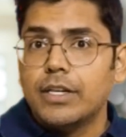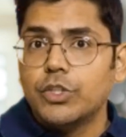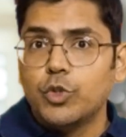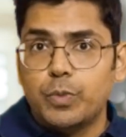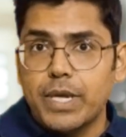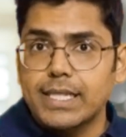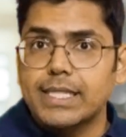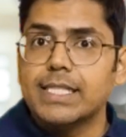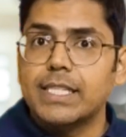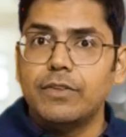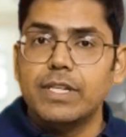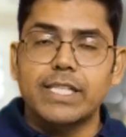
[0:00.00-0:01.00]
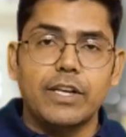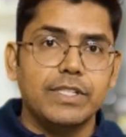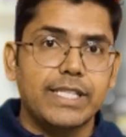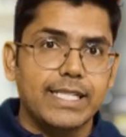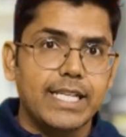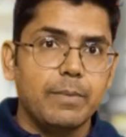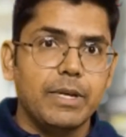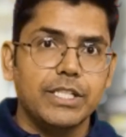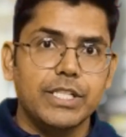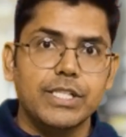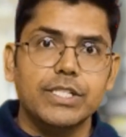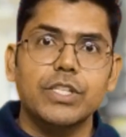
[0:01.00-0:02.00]
UPSC-Civil Service
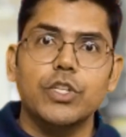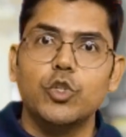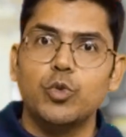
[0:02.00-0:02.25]
Examinations,